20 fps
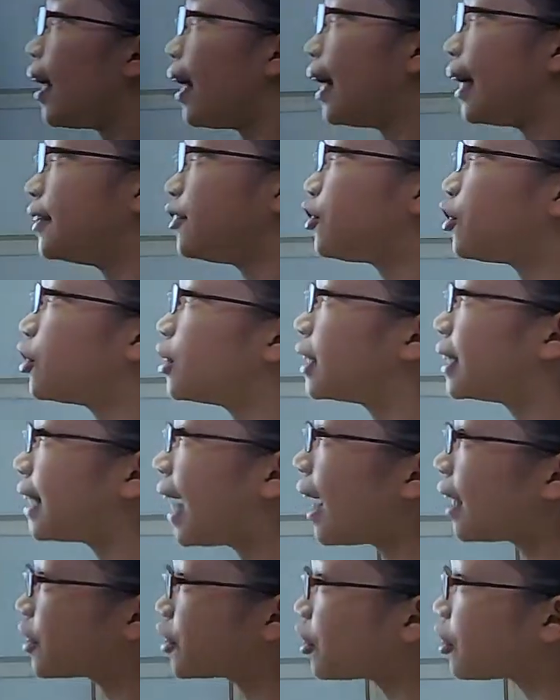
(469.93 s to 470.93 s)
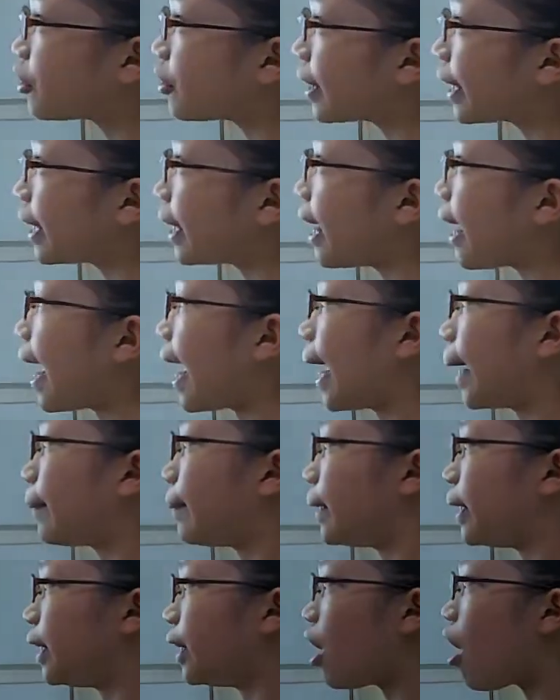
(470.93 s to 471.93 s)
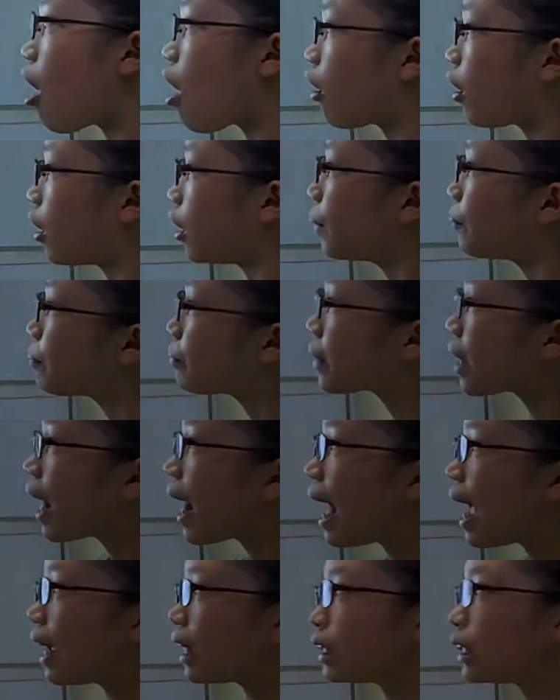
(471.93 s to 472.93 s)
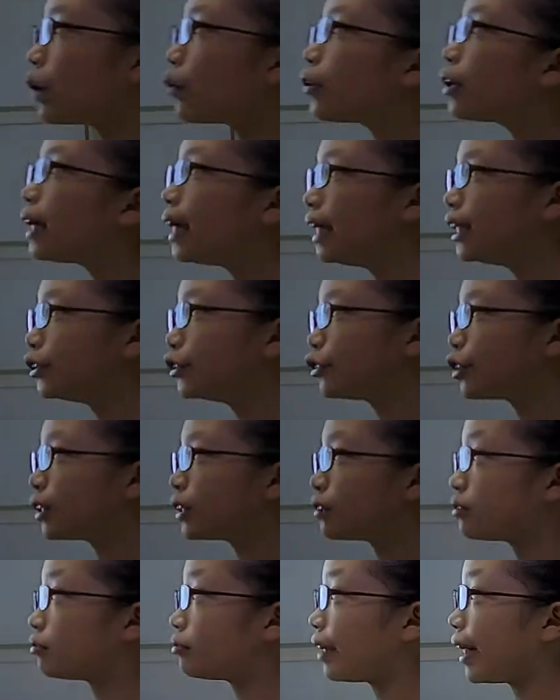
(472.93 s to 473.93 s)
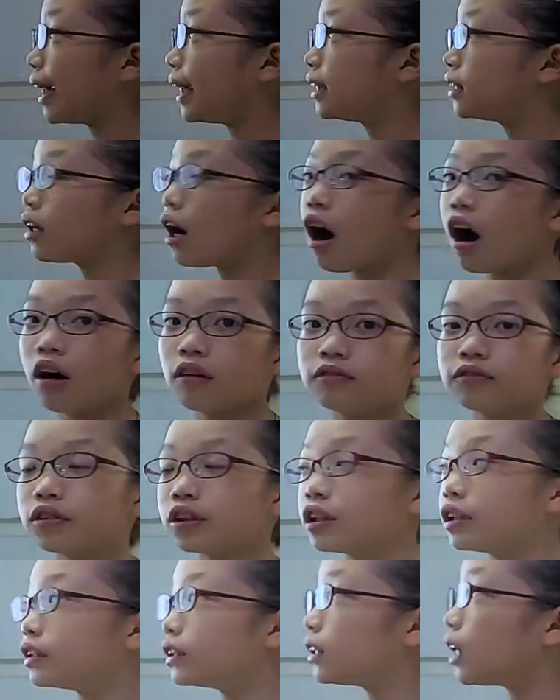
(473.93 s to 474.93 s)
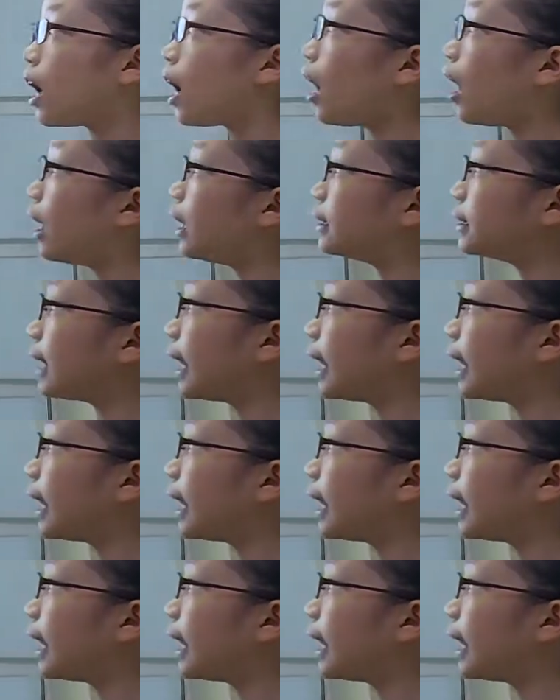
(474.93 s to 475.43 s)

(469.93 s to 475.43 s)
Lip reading: Introductory APR. A lower interest rate offered on